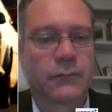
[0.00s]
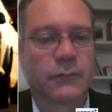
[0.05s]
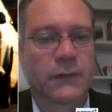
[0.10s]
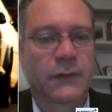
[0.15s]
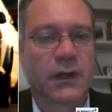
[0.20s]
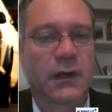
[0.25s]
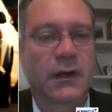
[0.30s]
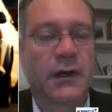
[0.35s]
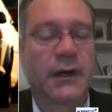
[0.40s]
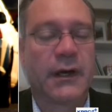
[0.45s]

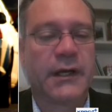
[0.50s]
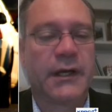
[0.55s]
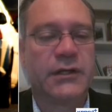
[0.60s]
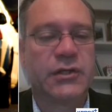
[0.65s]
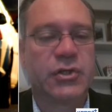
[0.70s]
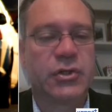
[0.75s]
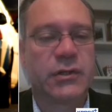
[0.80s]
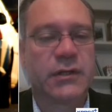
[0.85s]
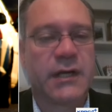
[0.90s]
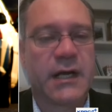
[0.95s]
Uh, it
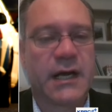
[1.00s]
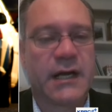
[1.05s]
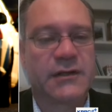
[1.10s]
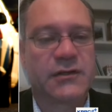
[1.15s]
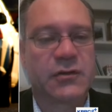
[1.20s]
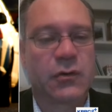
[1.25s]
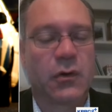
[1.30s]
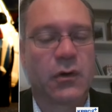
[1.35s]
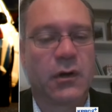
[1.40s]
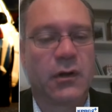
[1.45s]
should not. So
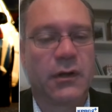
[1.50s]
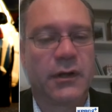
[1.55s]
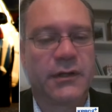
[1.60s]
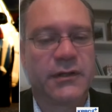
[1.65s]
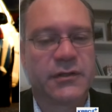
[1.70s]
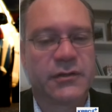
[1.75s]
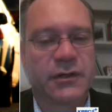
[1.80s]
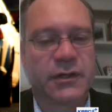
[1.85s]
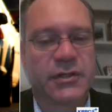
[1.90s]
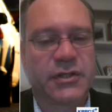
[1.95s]
all
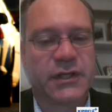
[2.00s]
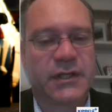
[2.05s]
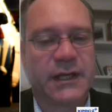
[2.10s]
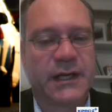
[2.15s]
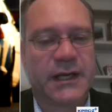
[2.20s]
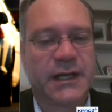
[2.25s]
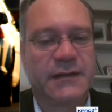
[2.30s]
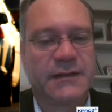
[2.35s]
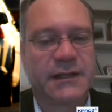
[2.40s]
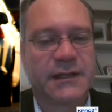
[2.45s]
construction that
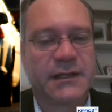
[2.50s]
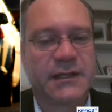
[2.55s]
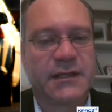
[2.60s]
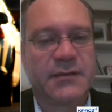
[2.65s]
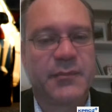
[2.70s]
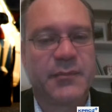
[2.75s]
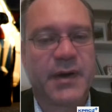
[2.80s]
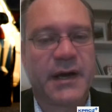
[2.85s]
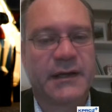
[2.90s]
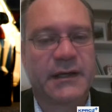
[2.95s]
has any
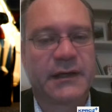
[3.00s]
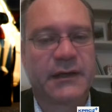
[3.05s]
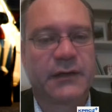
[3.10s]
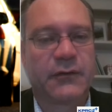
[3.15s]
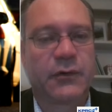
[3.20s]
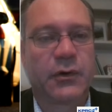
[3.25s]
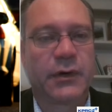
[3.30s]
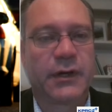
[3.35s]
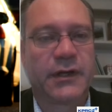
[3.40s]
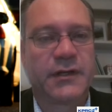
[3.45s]
impact on the
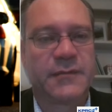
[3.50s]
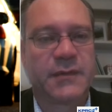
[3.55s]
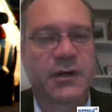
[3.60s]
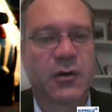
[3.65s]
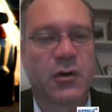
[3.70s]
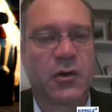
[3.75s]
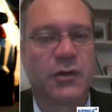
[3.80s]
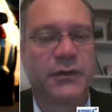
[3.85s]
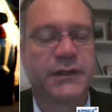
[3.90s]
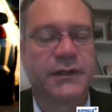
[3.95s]
road has been
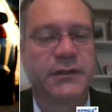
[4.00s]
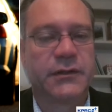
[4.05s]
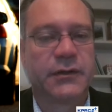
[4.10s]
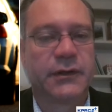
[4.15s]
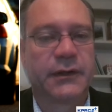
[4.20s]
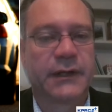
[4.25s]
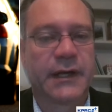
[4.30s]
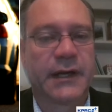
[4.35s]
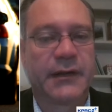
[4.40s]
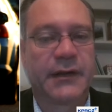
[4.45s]
halted during
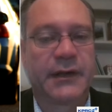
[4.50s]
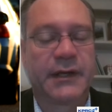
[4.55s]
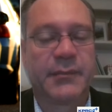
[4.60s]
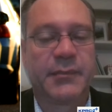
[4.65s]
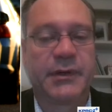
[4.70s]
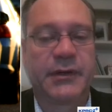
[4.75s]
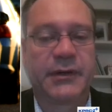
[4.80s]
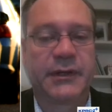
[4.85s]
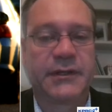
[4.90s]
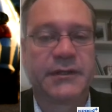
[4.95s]
the holiday
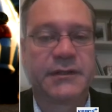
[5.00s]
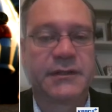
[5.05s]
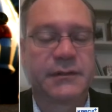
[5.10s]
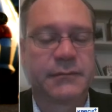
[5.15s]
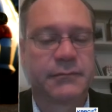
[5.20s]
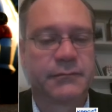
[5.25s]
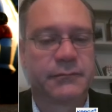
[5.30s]
periods.